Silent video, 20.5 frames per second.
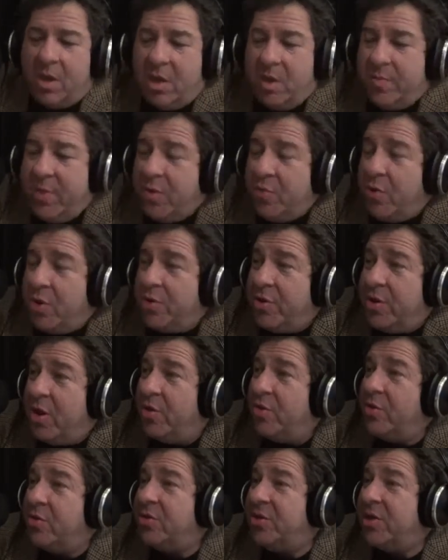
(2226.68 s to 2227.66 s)
You mean where the
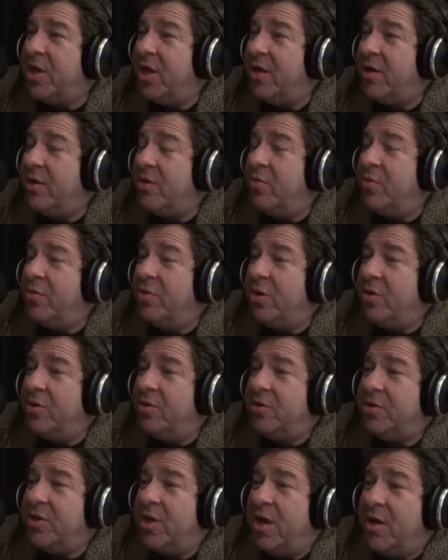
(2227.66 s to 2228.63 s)
other
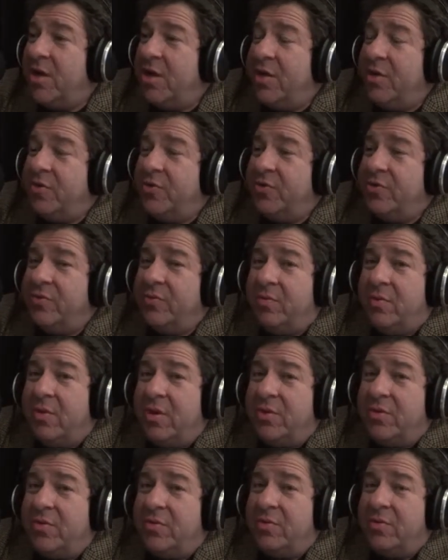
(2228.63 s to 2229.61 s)
side has
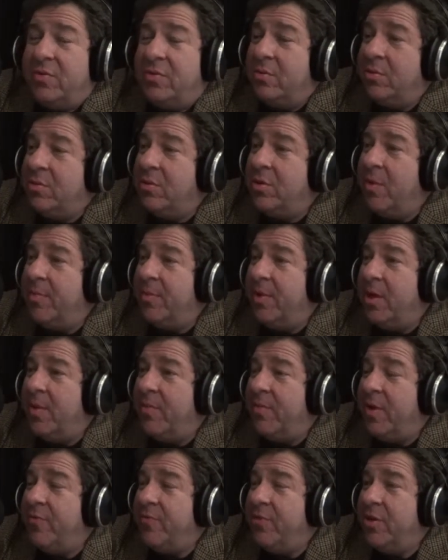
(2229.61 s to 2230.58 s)
dummied
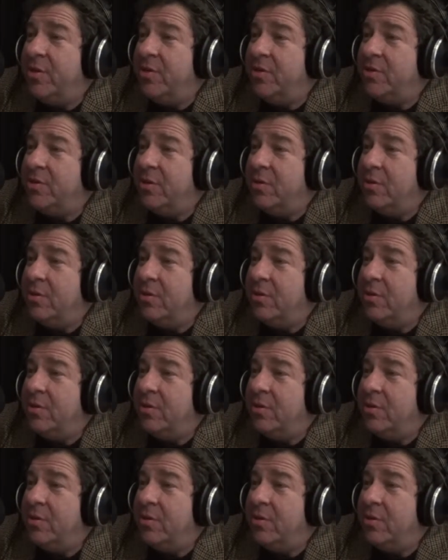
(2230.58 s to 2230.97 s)
up evidence and...